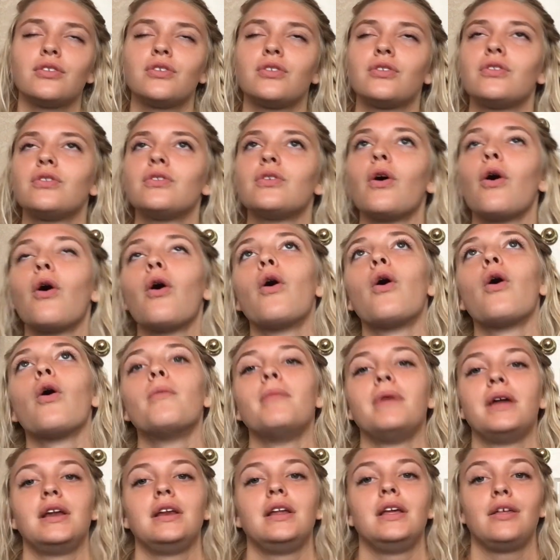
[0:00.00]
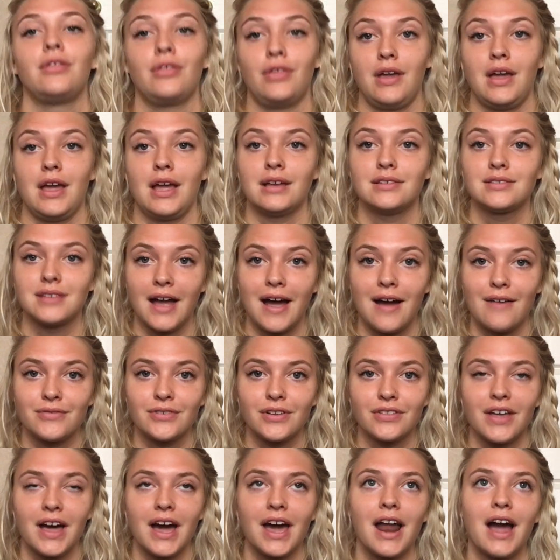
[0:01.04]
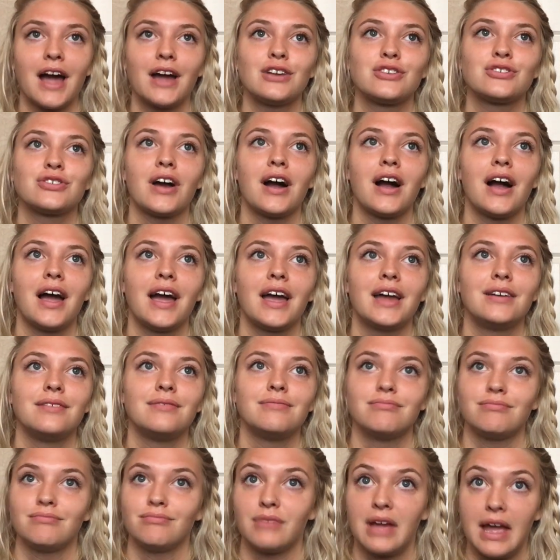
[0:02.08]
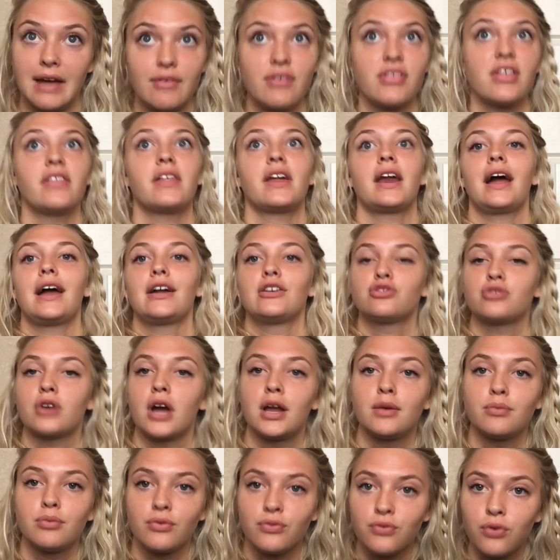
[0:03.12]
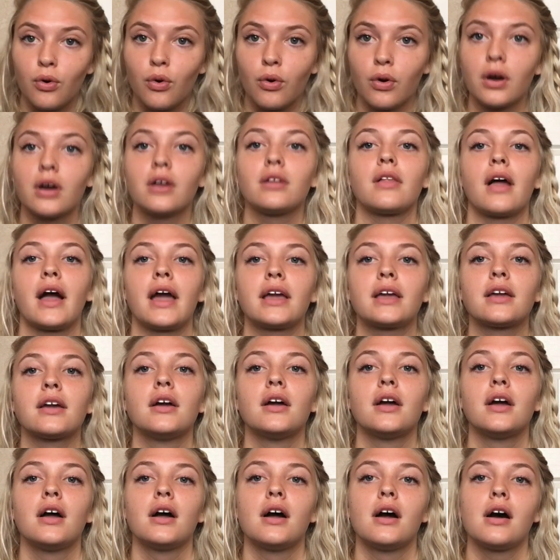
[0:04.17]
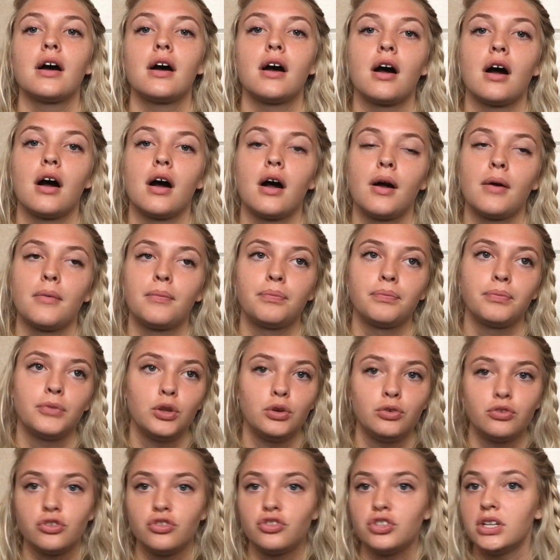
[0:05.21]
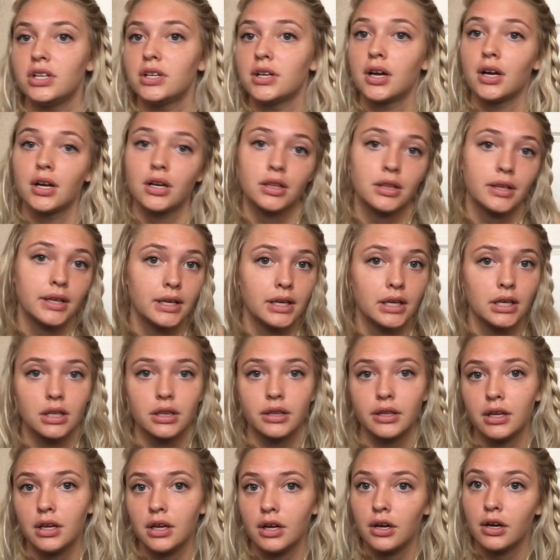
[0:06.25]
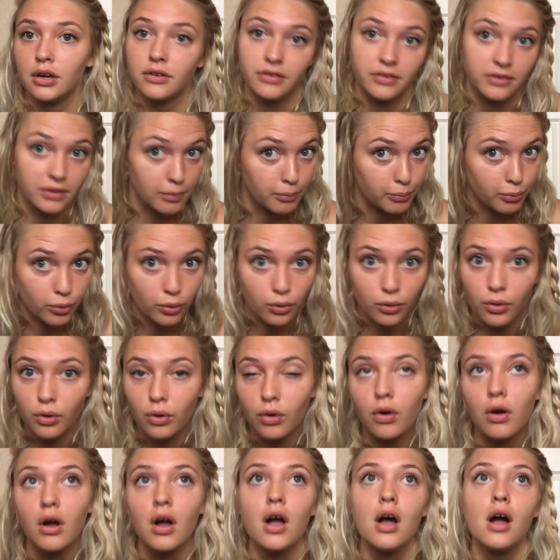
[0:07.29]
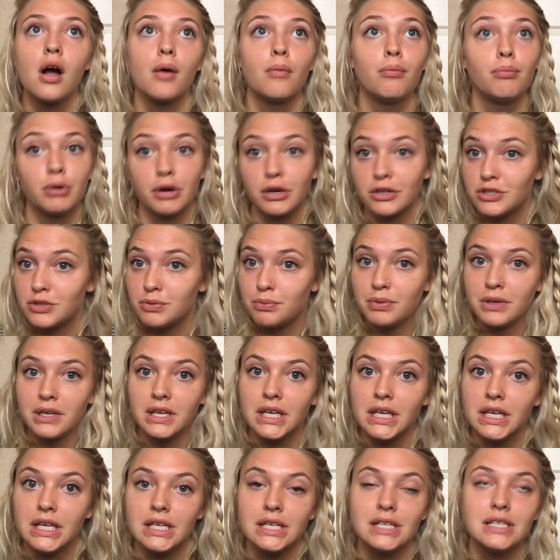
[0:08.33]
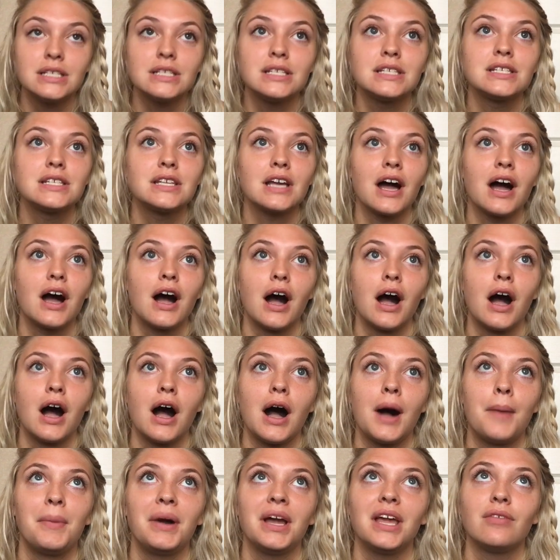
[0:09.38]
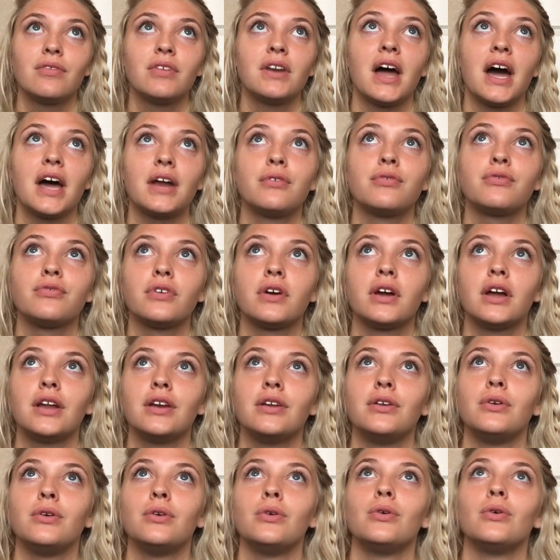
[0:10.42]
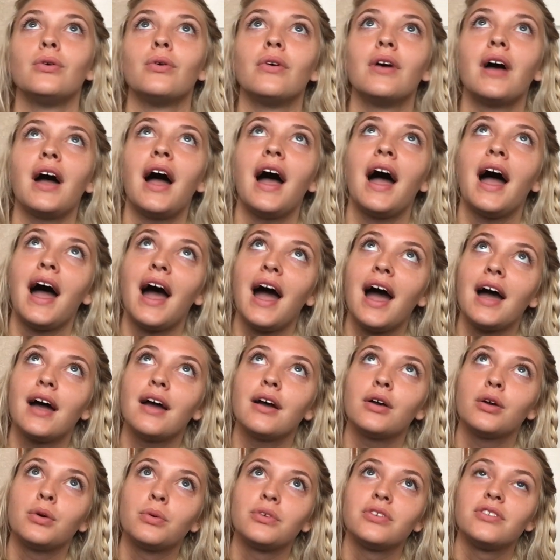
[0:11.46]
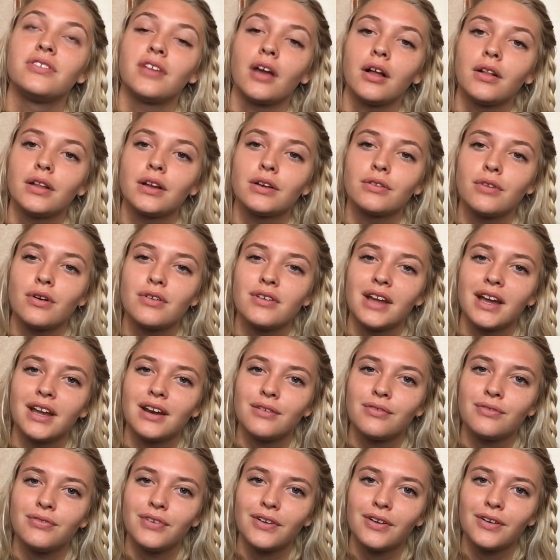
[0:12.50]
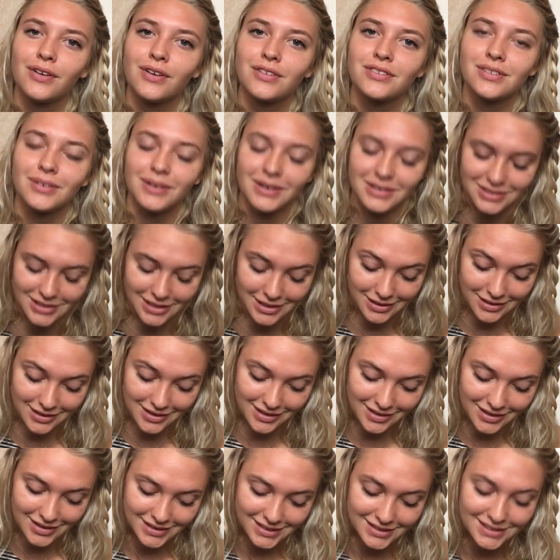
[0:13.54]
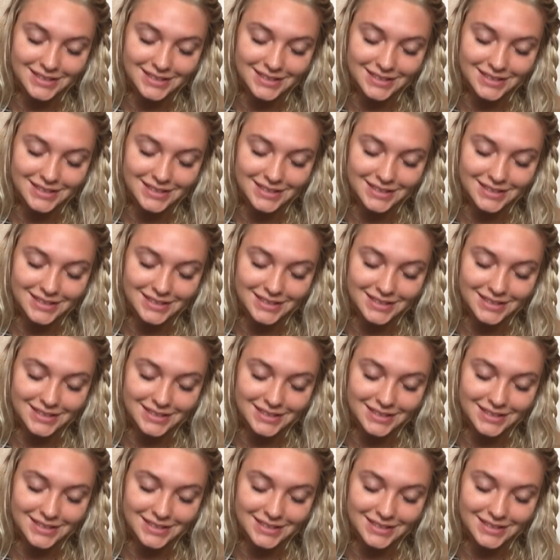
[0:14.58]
so many things after that. I tried everything that I had tried before, like um, Neutrogena, Clean and Clear, Simple, Burt's Bees. Um, I even had a friend who had who was selling Rodan and Fields, which I